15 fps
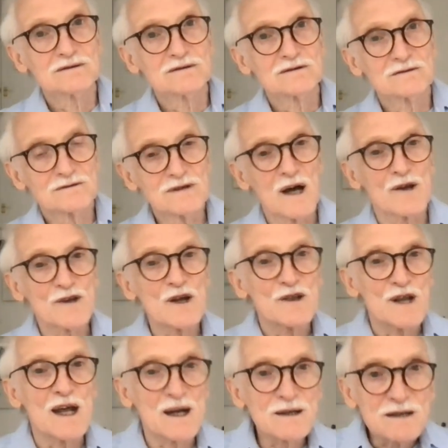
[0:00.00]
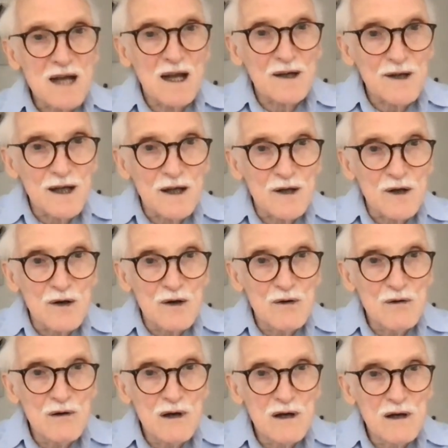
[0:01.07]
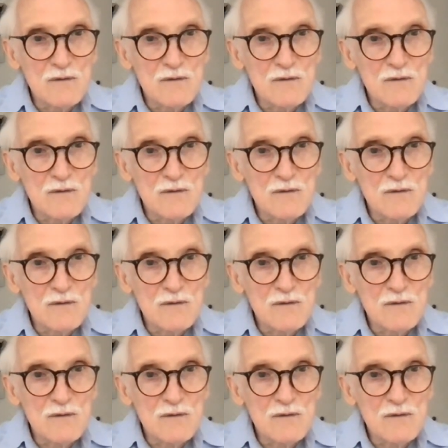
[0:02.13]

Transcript: rather than telling you,